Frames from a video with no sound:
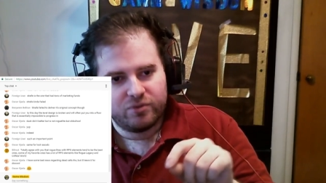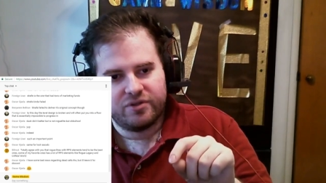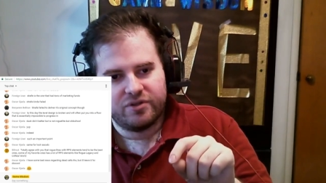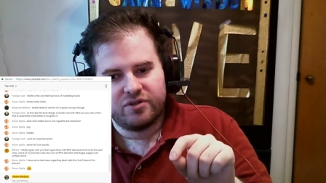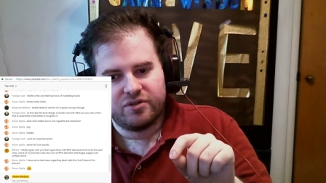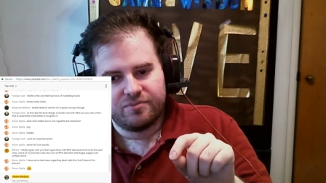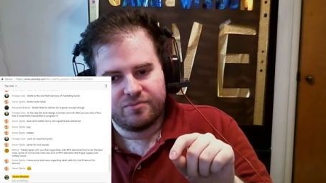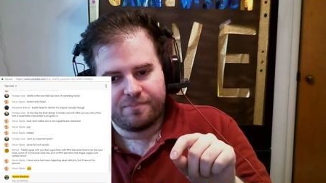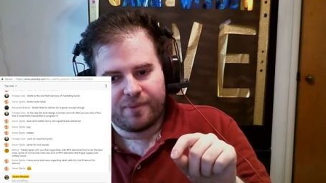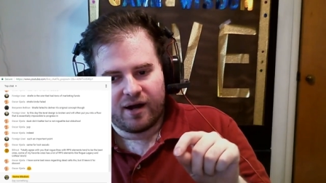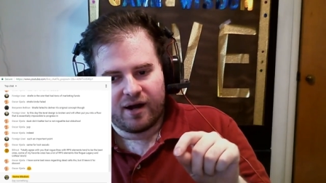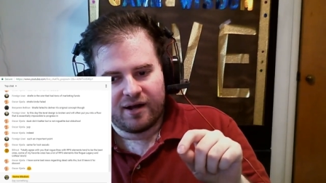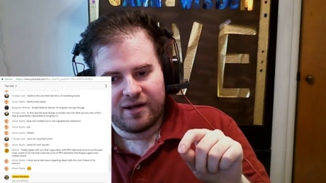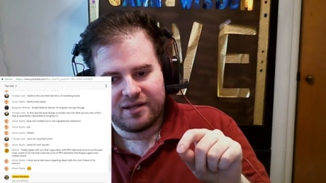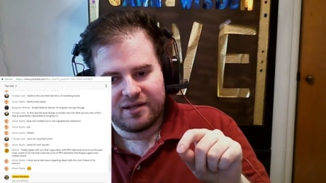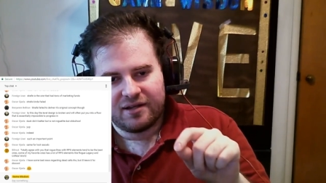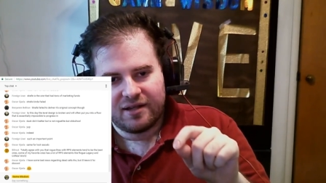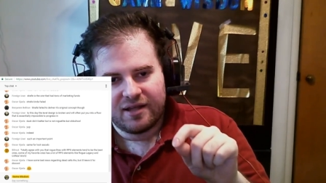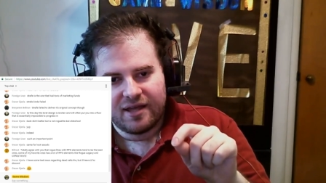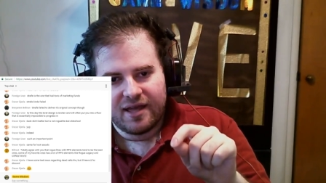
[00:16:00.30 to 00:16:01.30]
in a
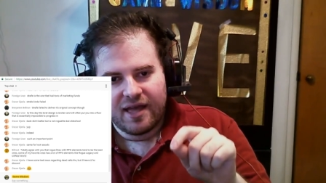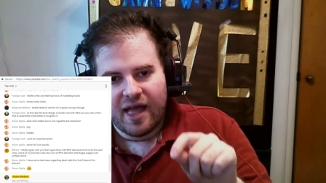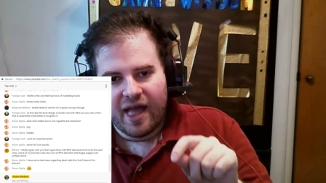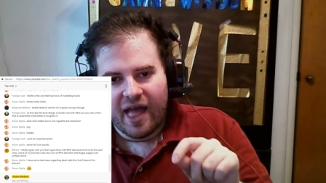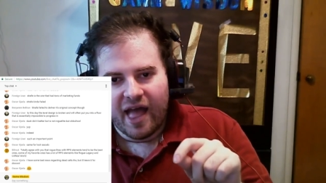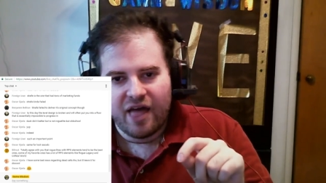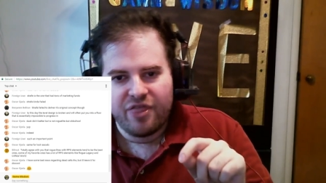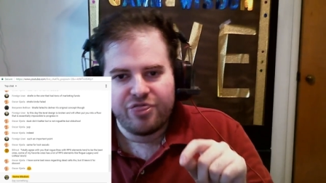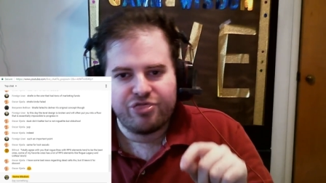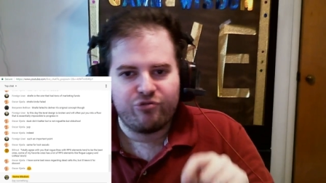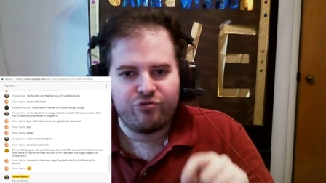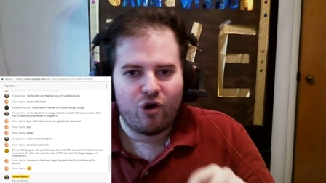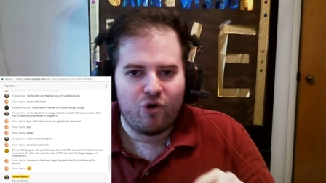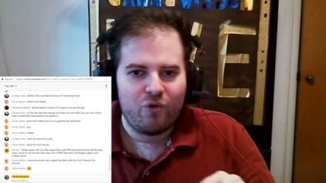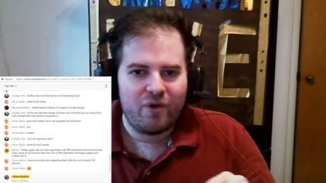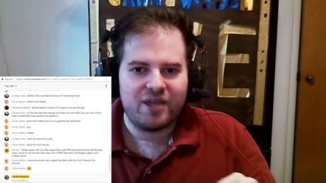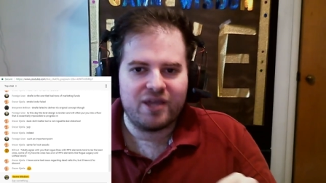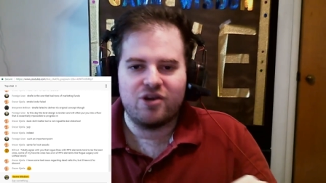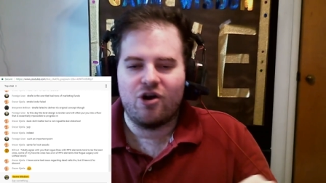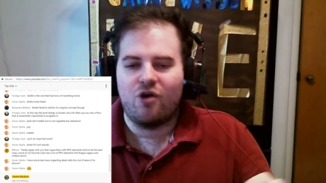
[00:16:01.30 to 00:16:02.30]
pond and
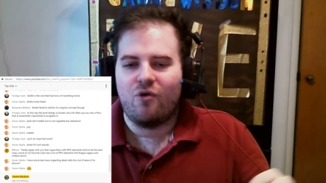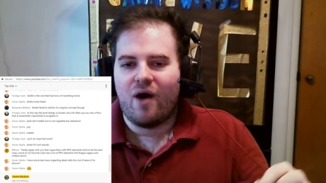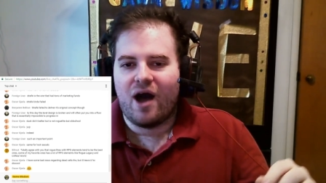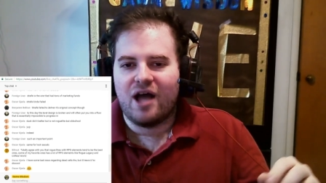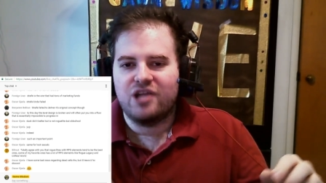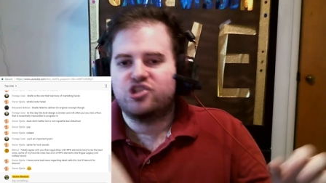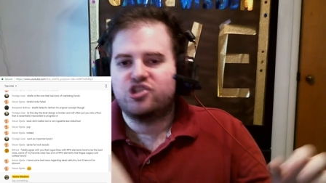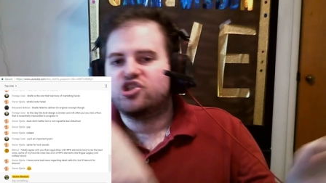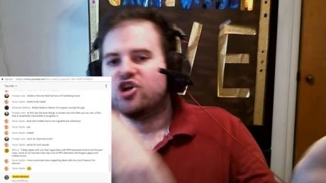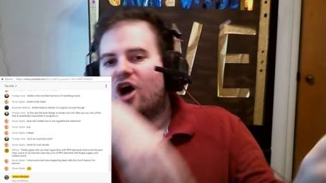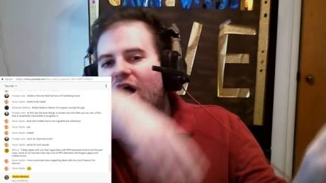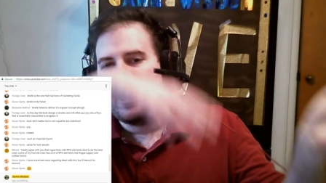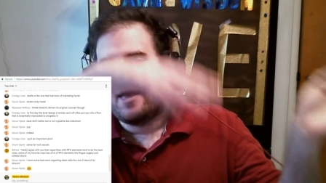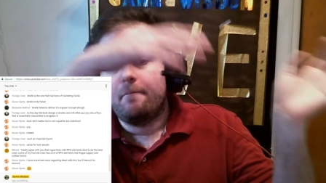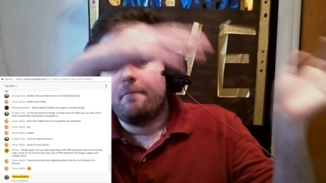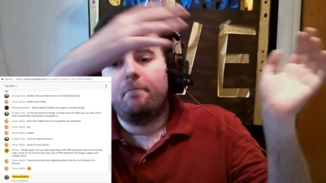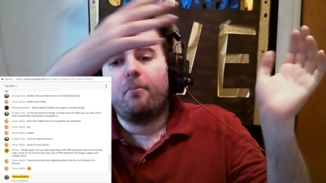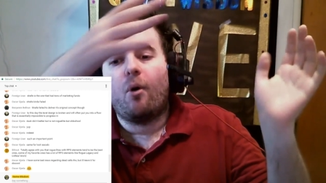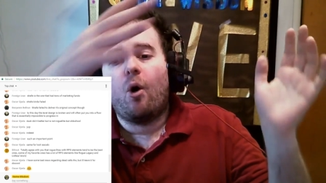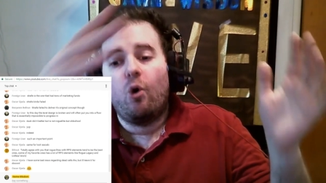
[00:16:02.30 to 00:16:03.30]
throwing, you know, a
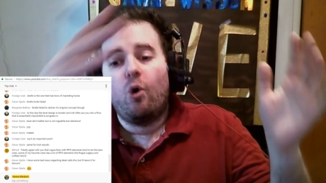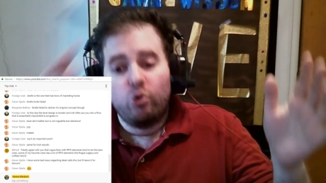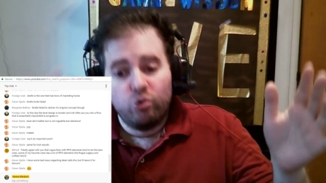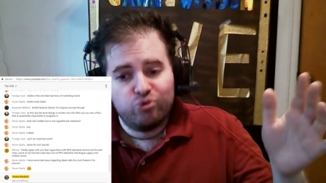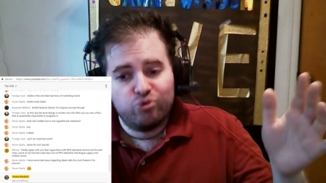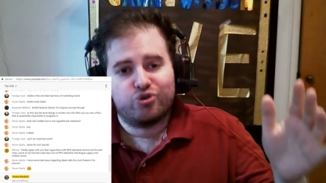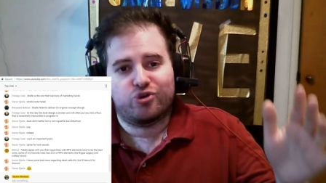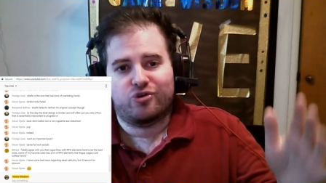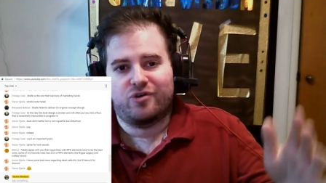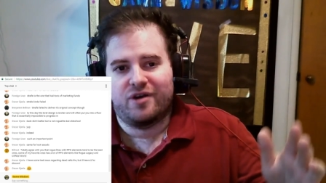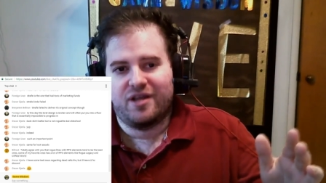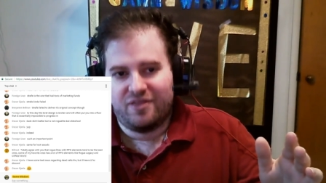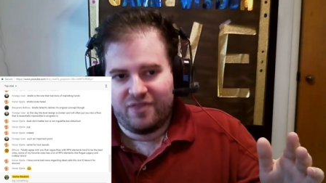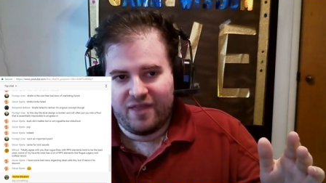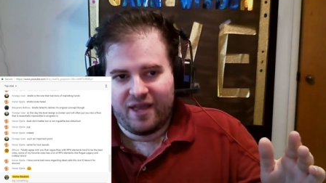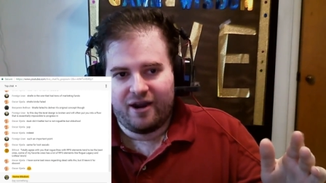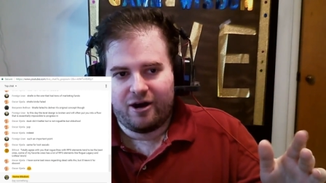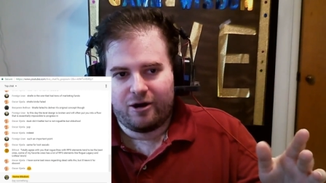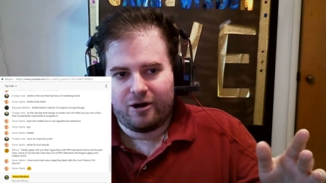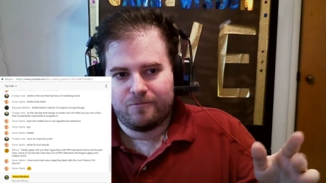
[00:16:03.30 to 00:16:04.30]
giant boulder in
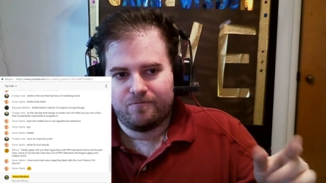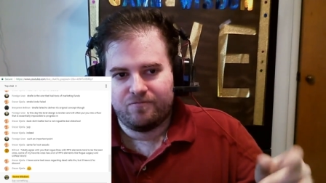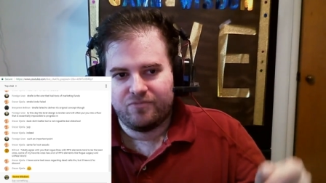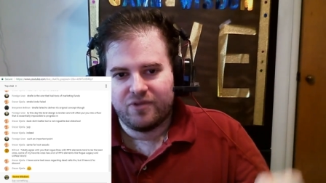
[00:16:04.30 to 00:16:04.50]
there.